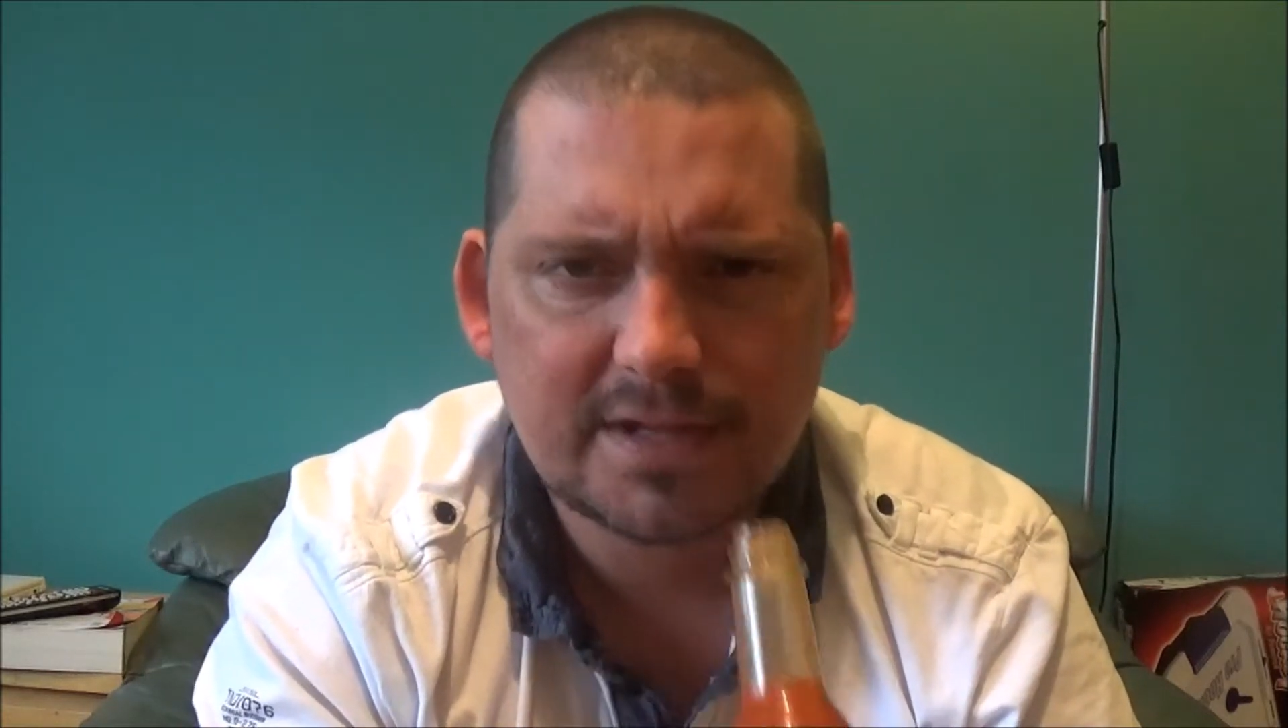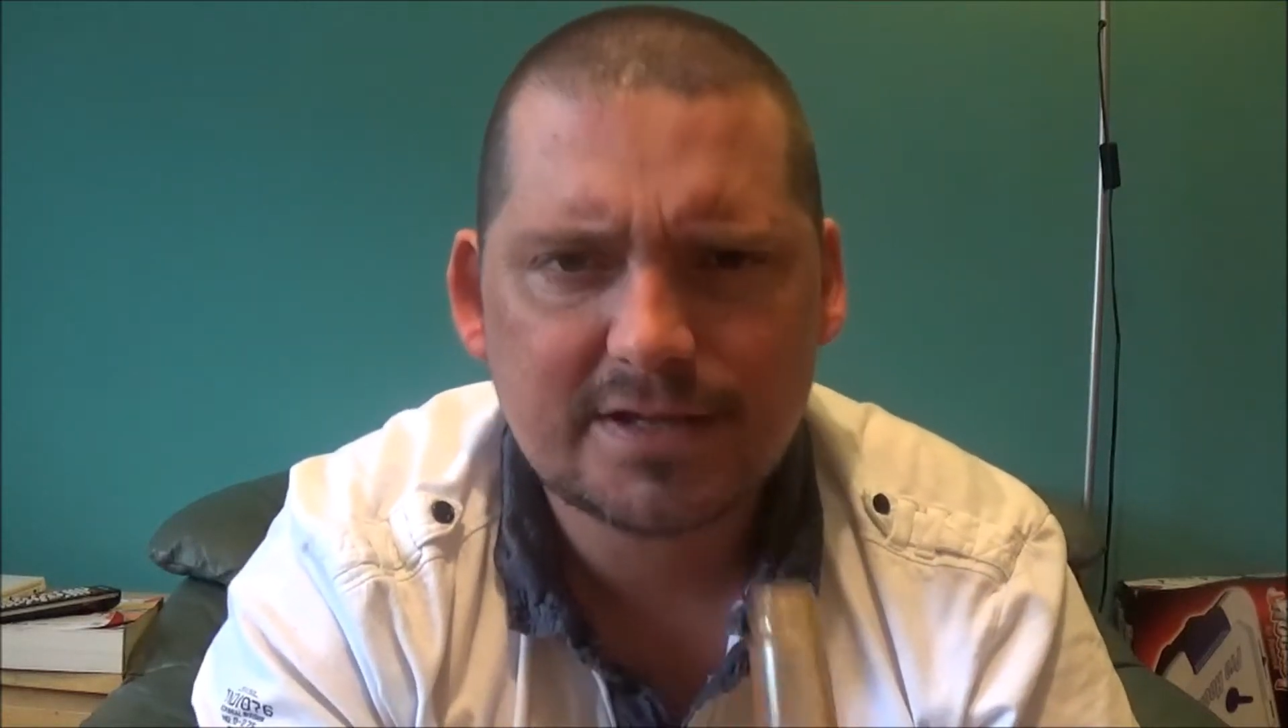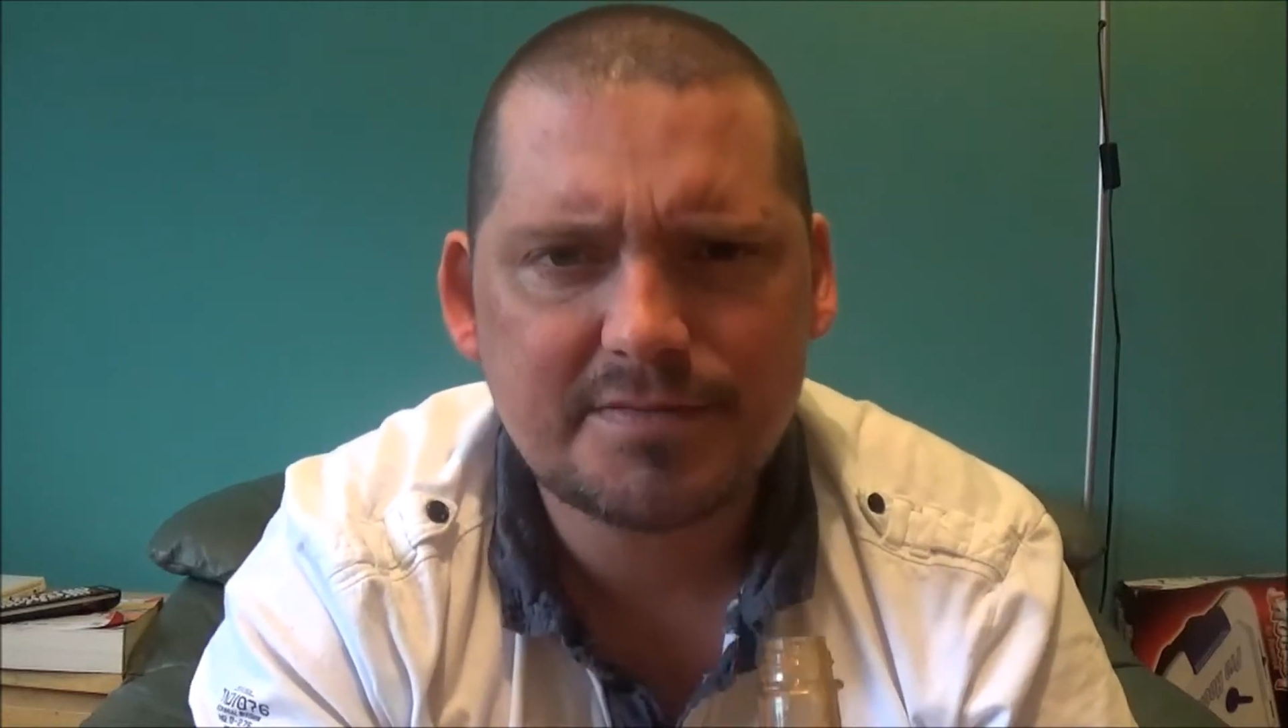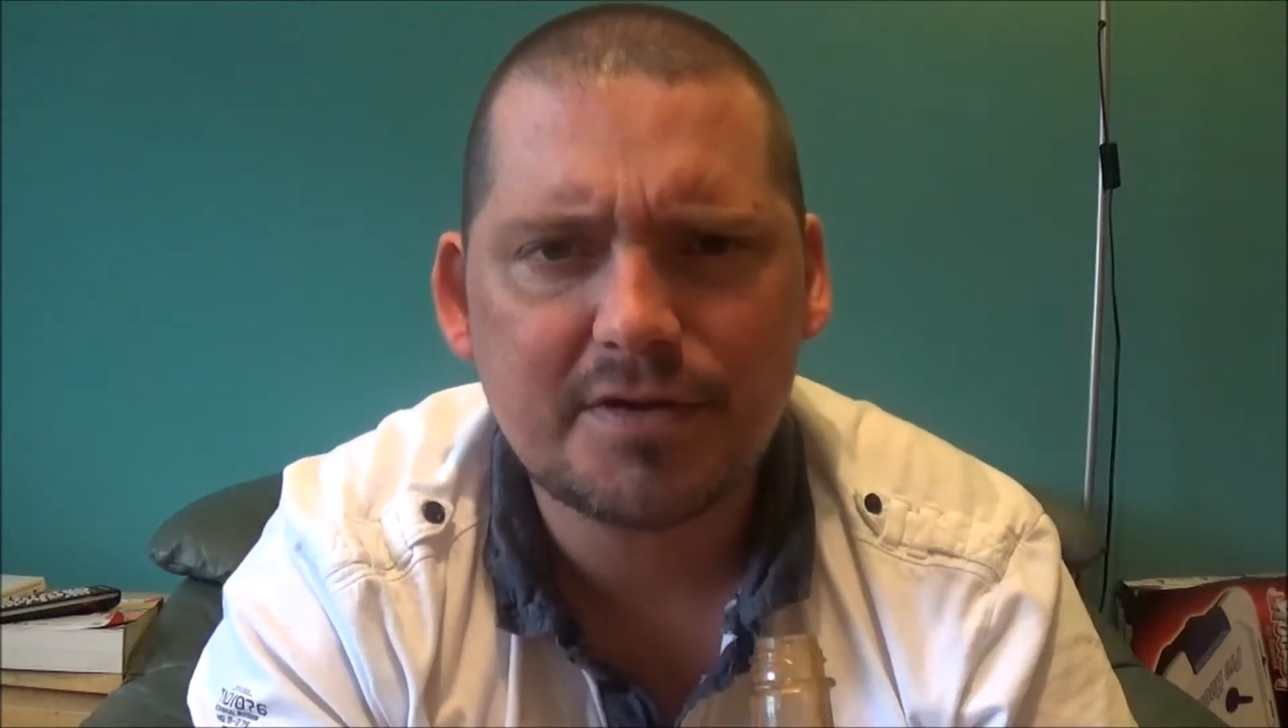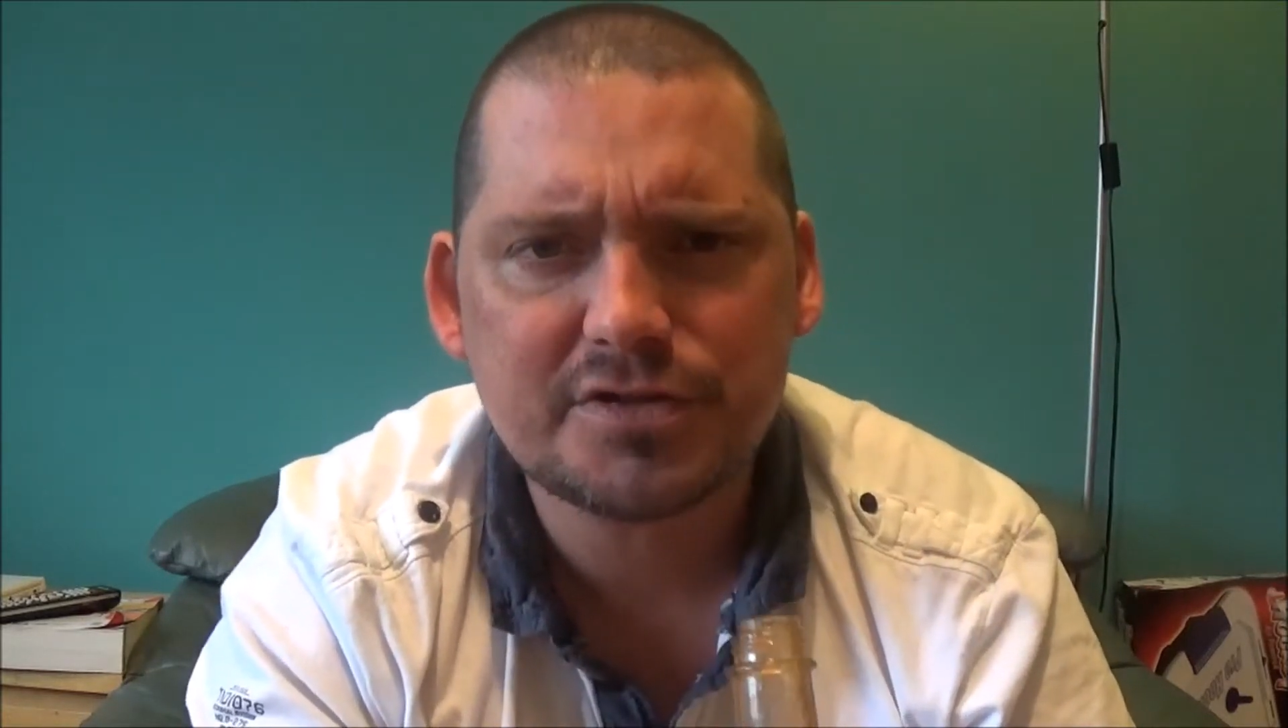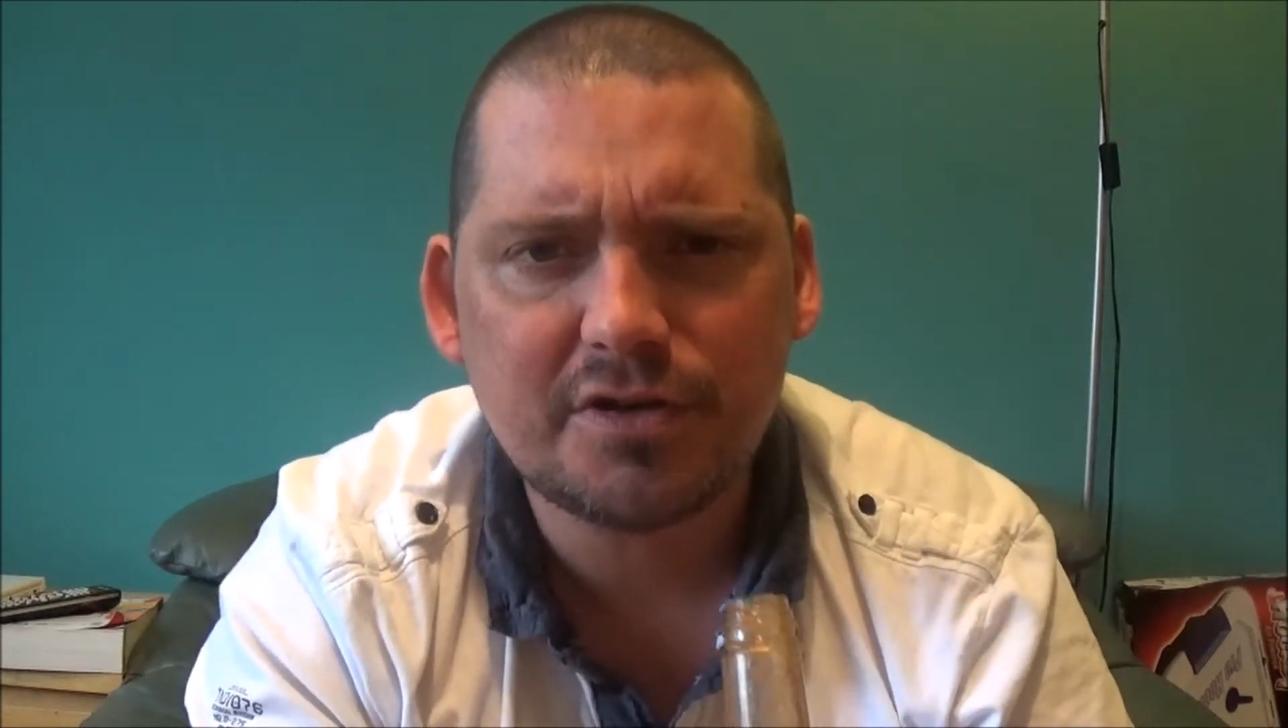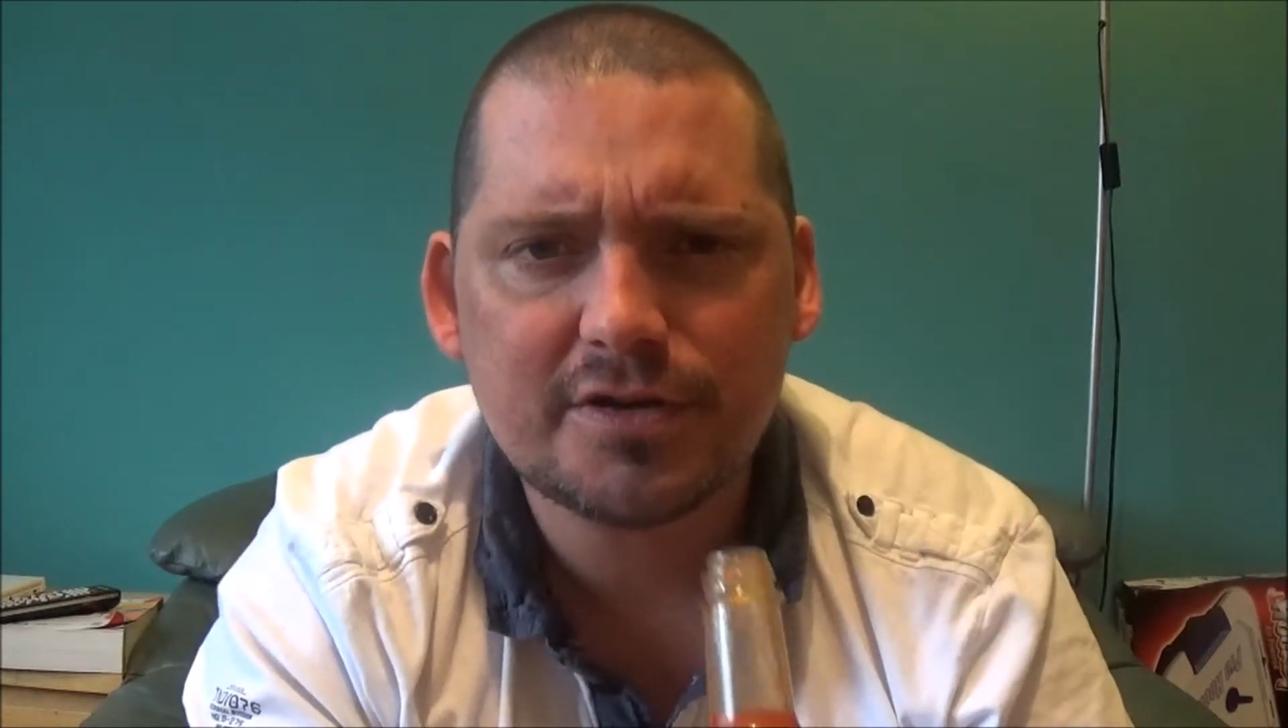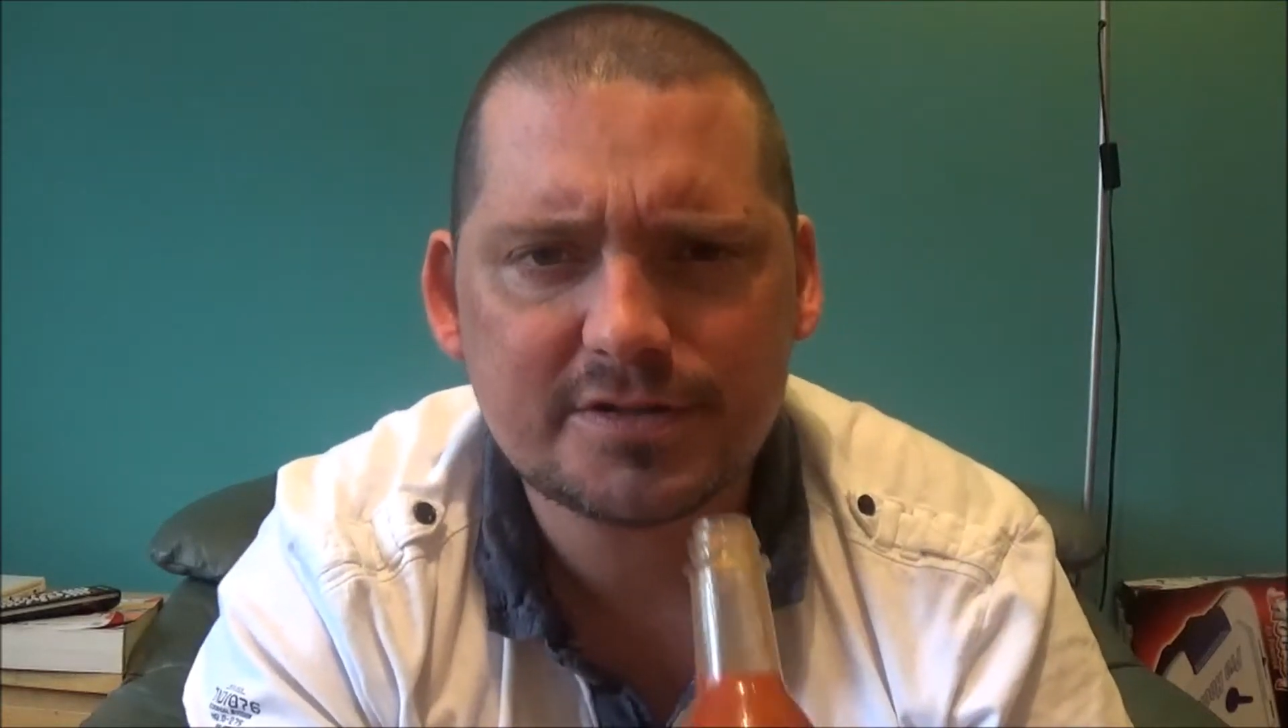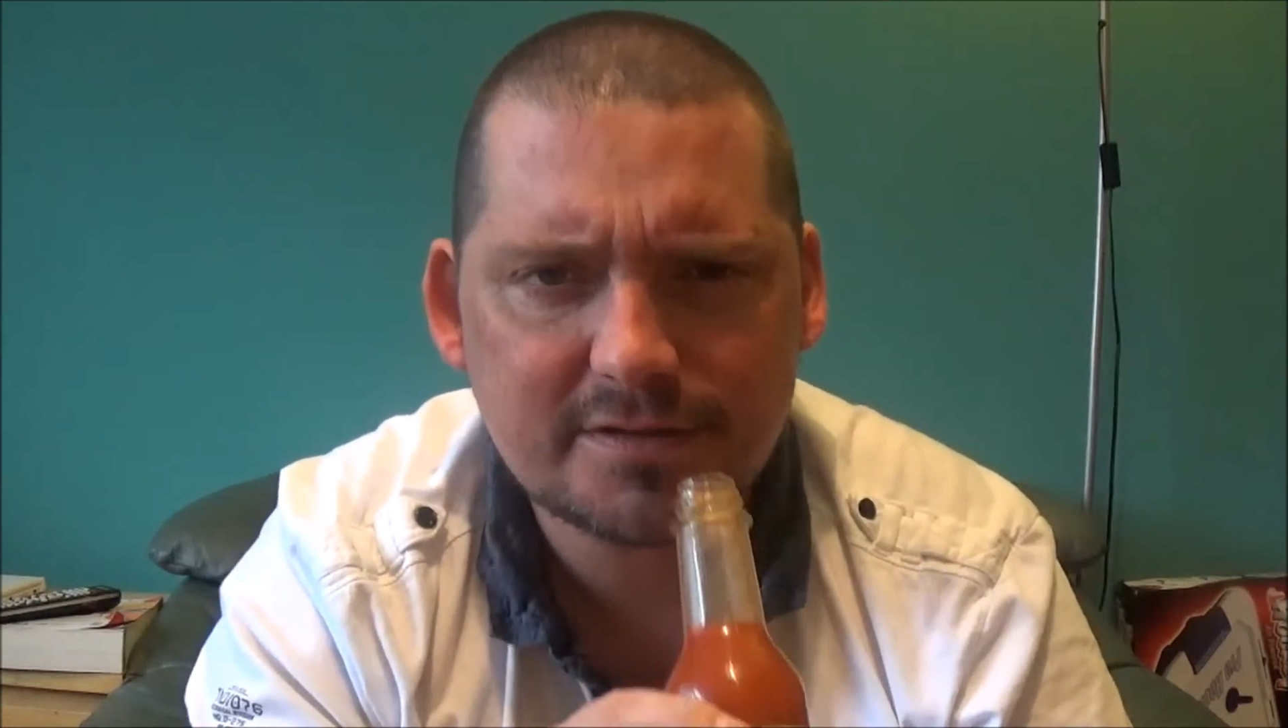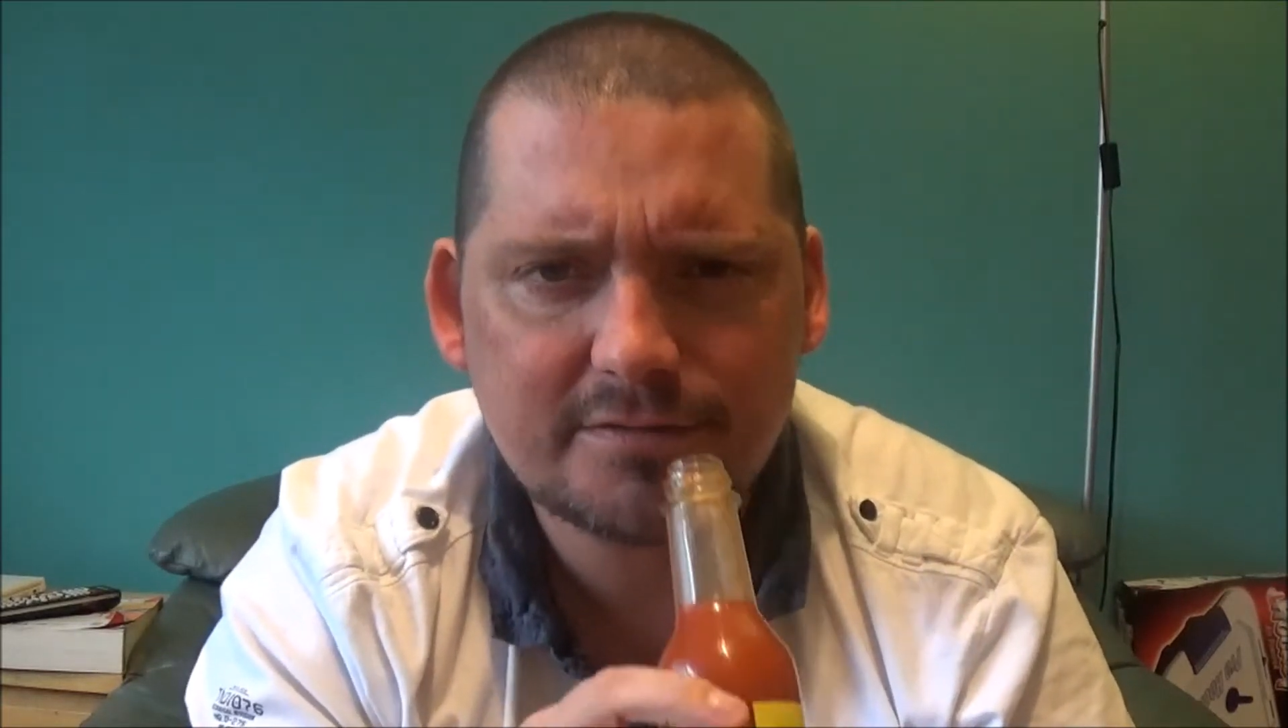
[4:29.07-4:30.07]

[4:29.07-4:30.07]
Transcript: It smells nice,